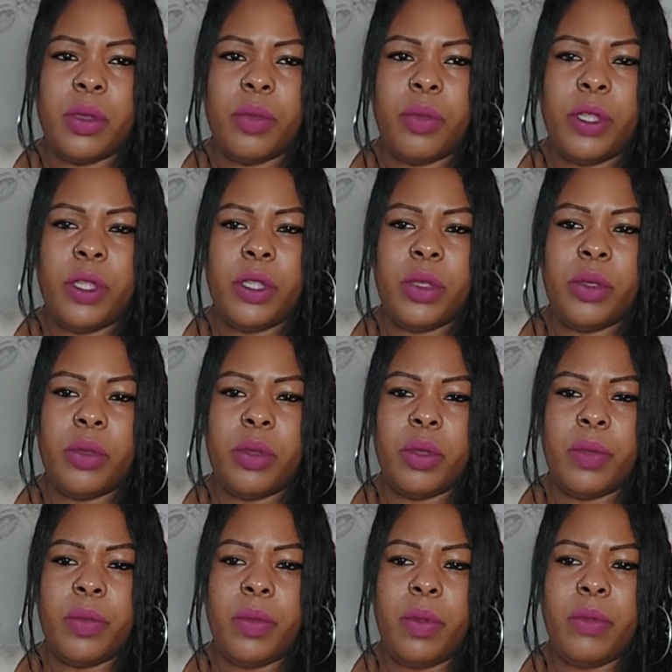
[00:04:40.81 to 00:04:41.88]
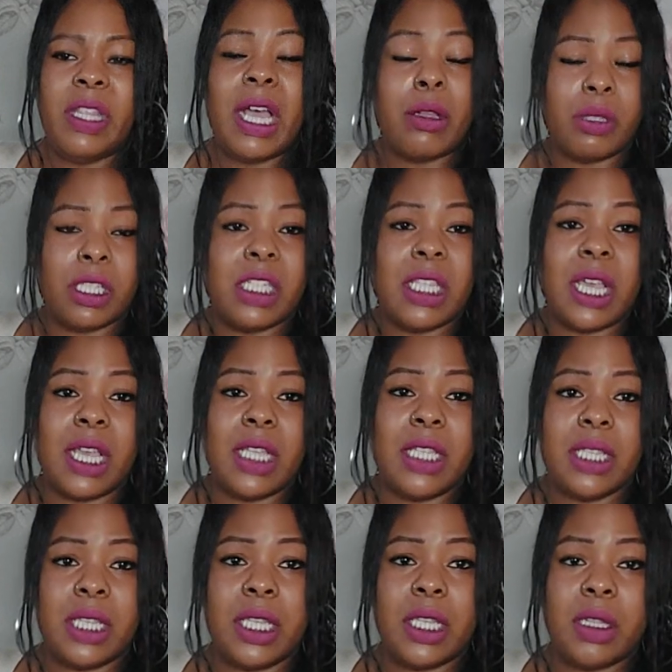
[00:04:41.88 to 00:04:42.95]
When you
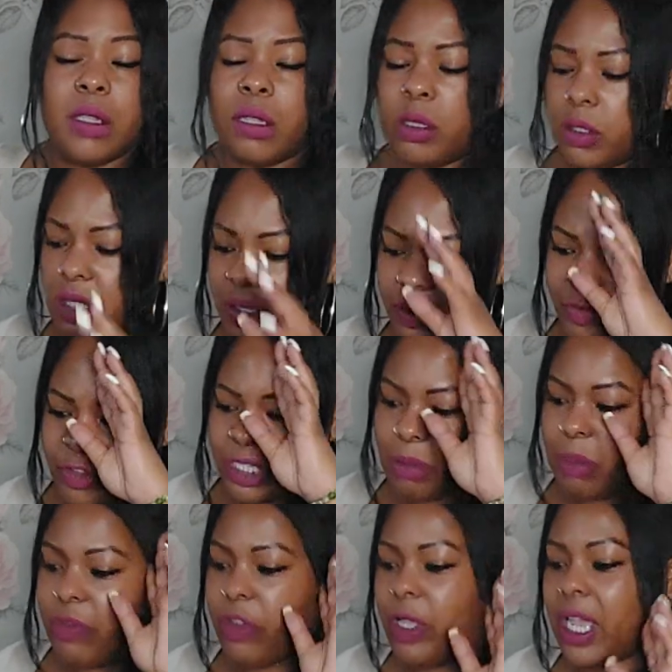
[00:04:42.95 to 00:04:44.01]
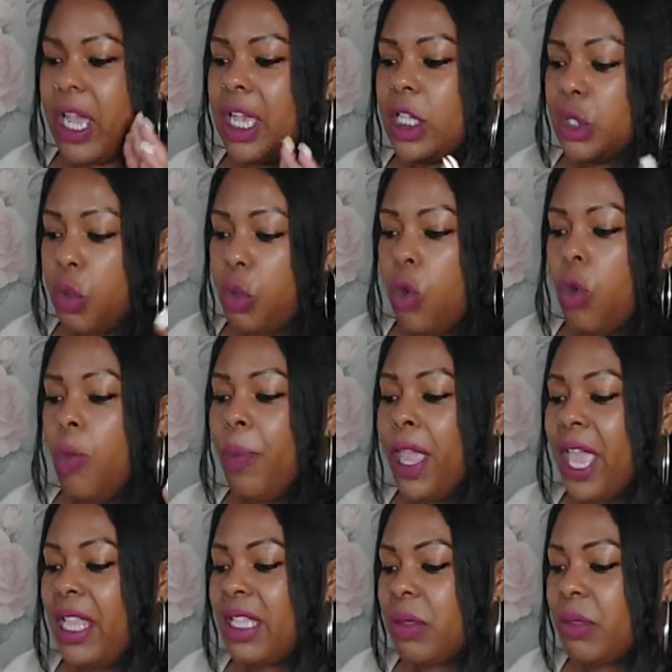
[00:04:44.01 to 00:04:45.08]
downsizing so for some of you guys or
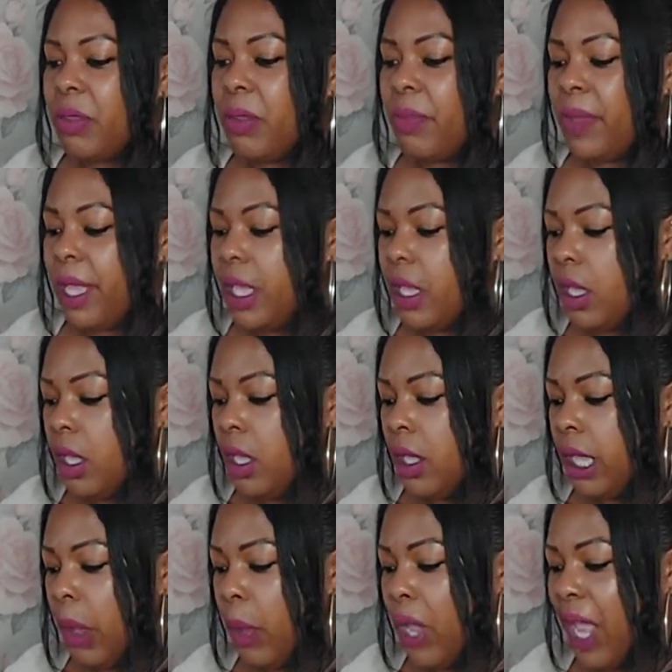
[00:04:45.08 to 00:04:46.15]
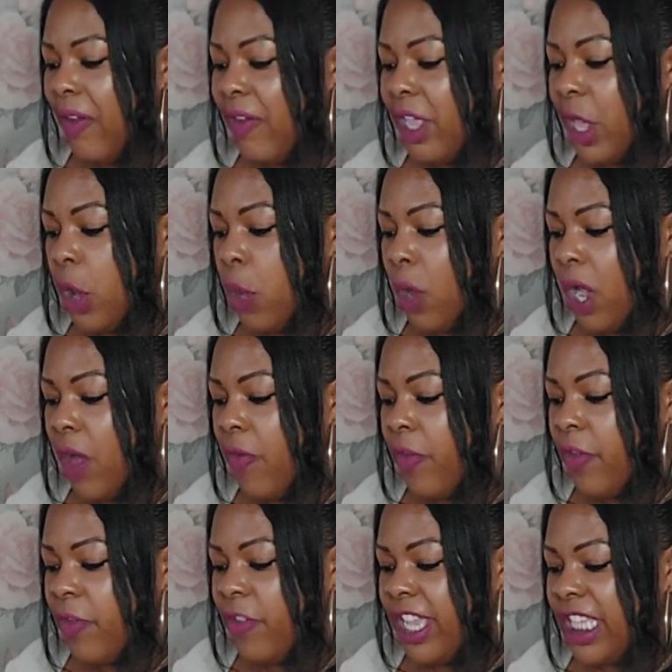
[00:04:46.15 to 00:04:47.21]
getting something big okay we have here wealth
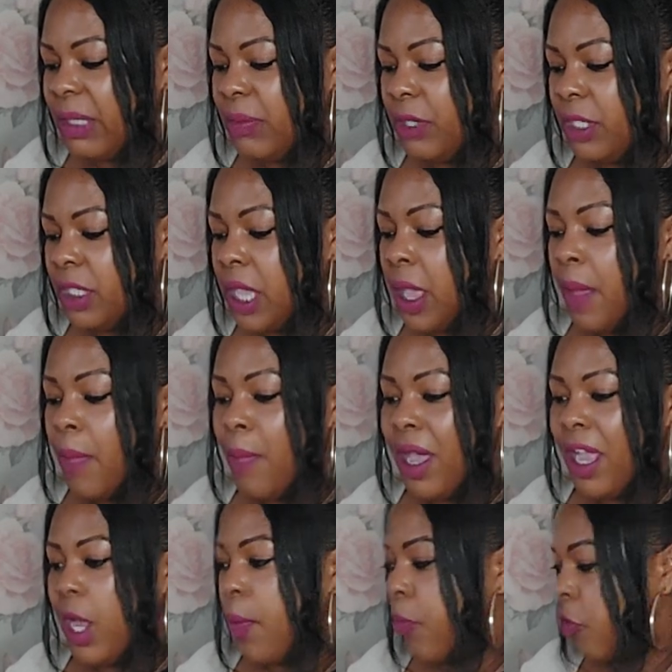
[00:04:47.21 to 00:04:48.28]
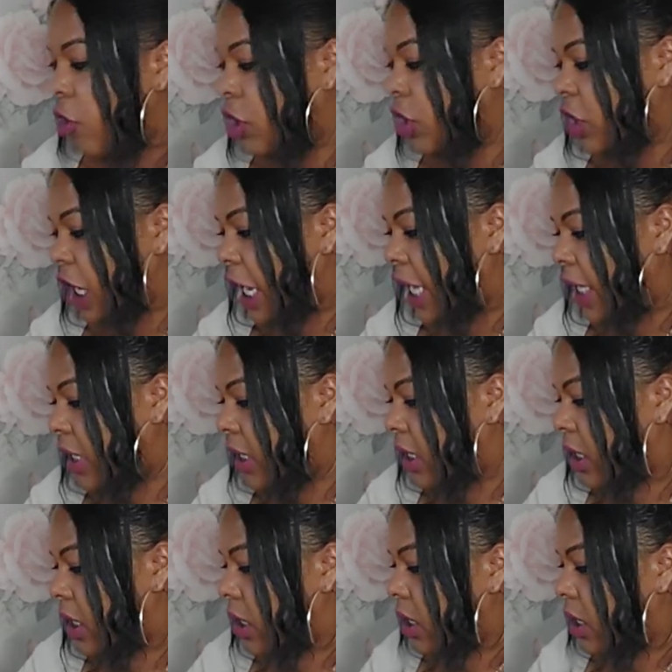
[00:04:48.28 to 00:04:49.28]
investment mega project